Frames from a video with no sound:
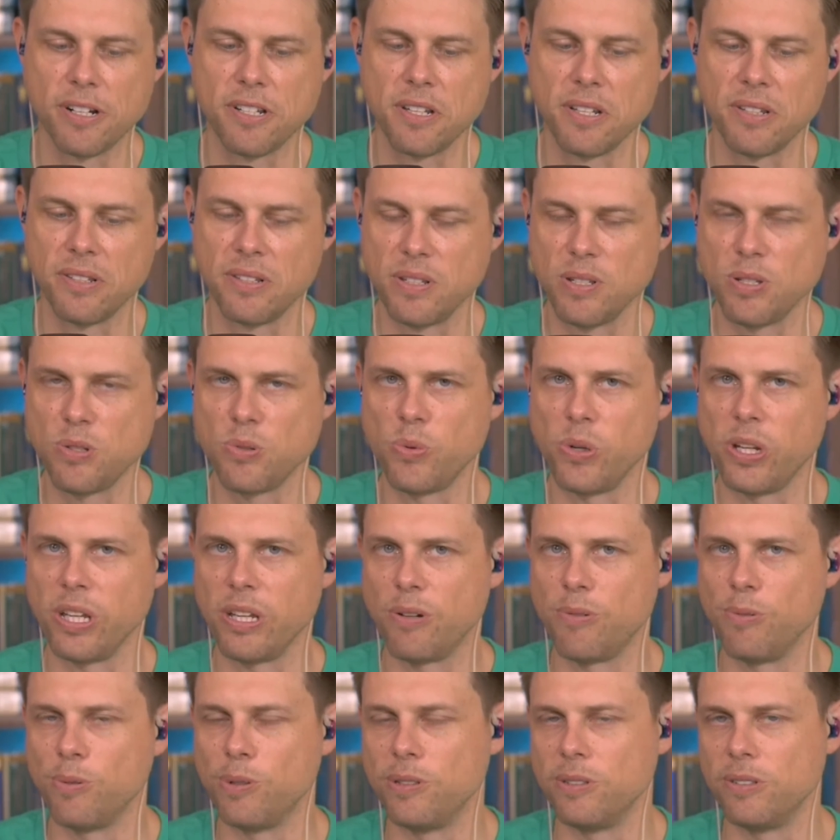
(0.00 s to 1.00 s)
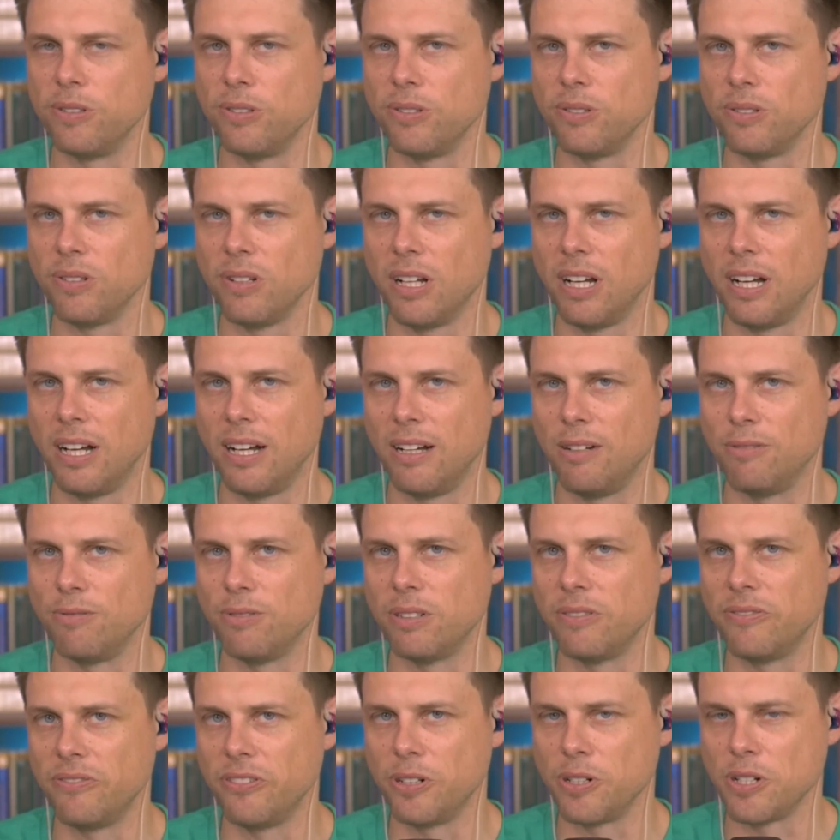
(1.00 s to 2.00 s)
And this week we'll uh, we'll
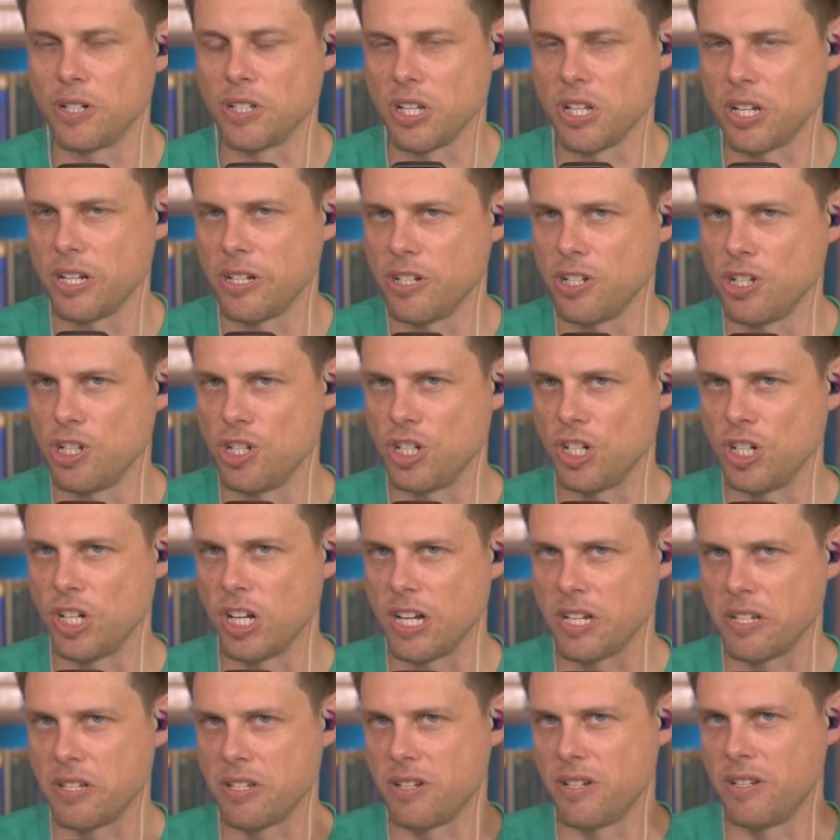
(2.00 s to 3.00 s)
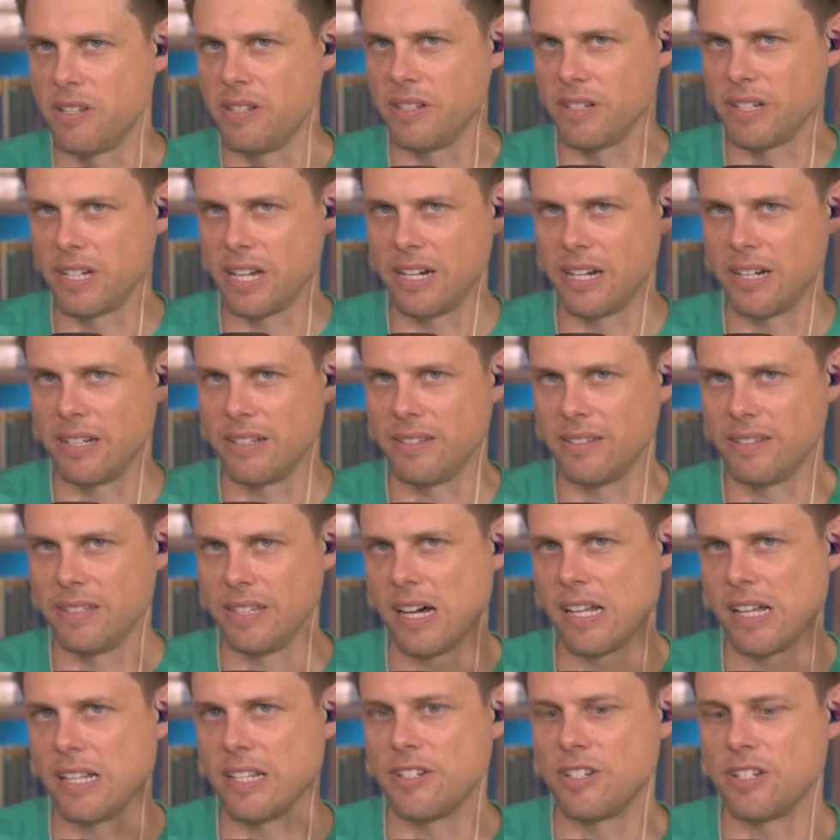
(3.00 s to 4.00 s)
focus on just the kind of
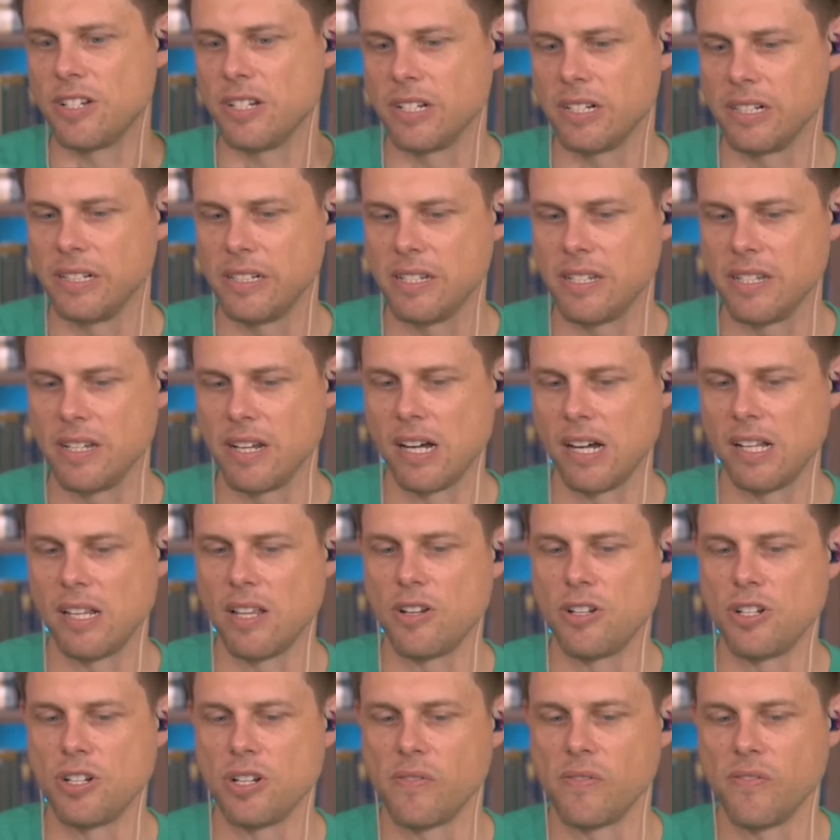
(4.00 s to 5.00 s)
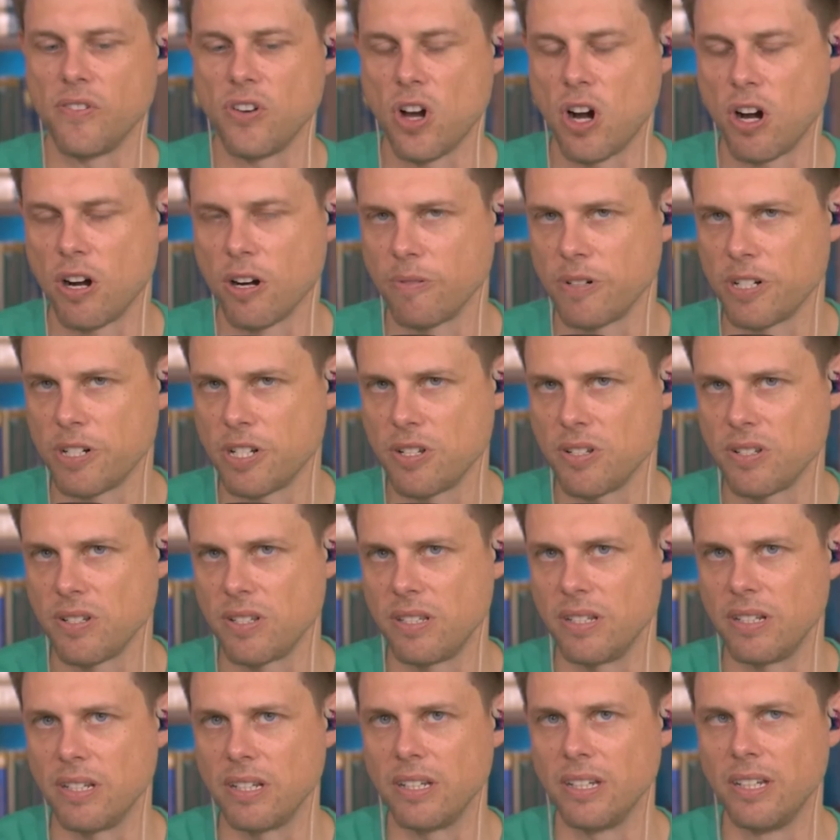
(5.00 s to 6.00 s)
theology, ecclesiology of Nar, which is
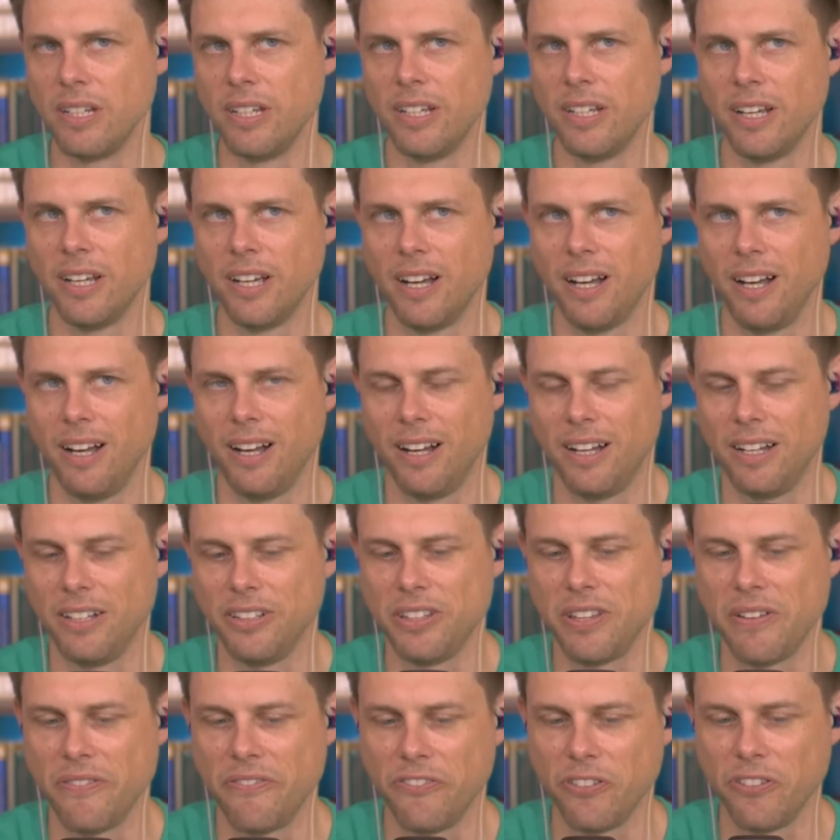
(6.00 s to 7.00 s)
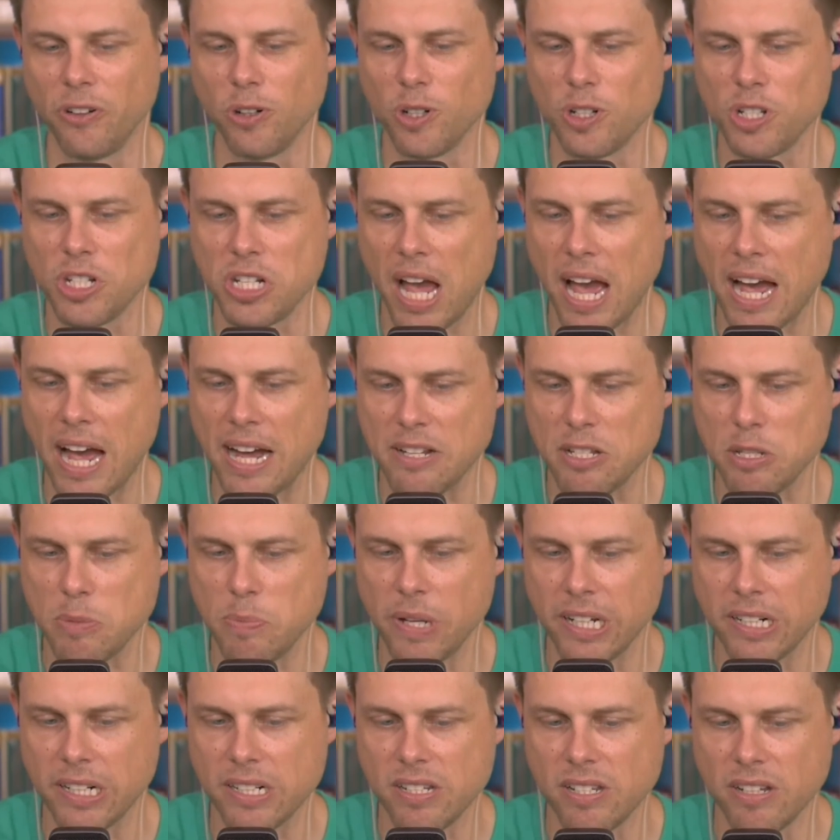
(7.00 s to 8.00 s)
the uh, the first
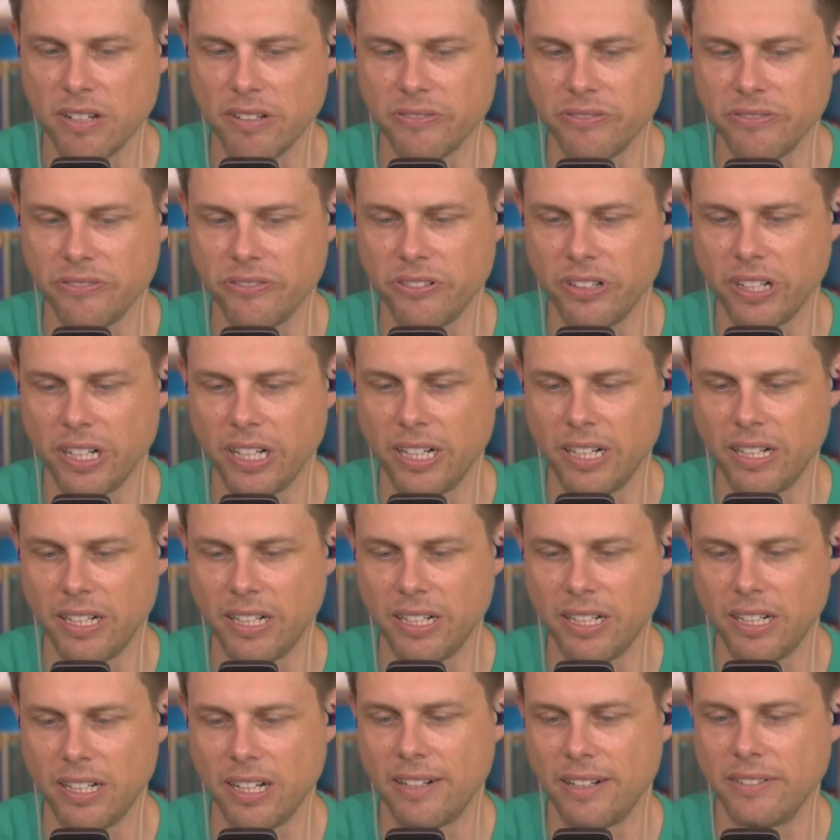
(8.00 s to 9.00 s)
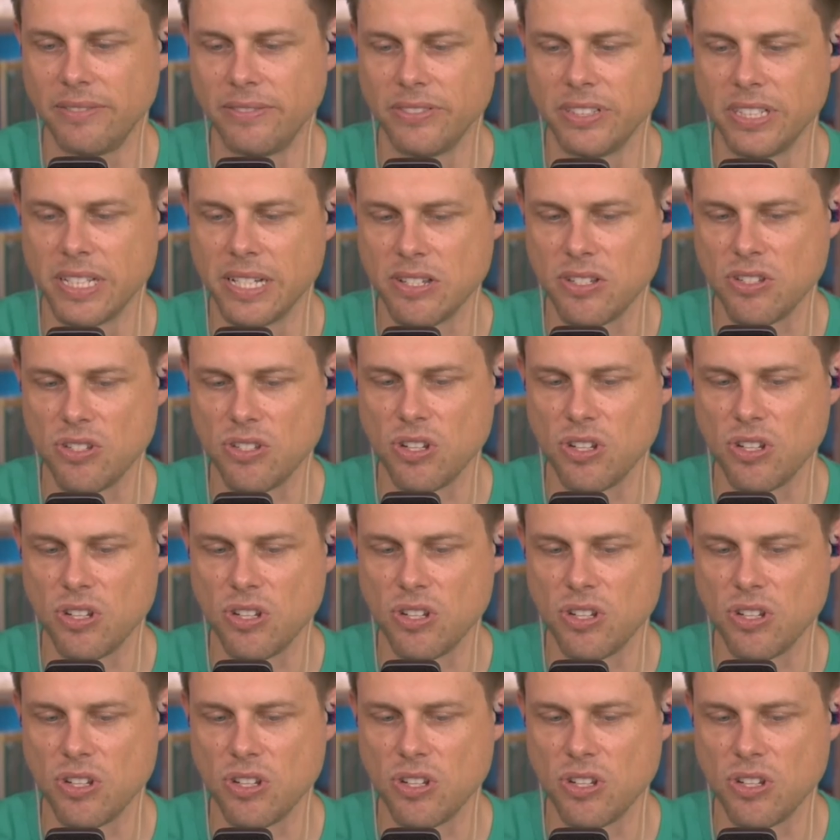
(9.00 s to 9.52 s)
aspect of uh, of this.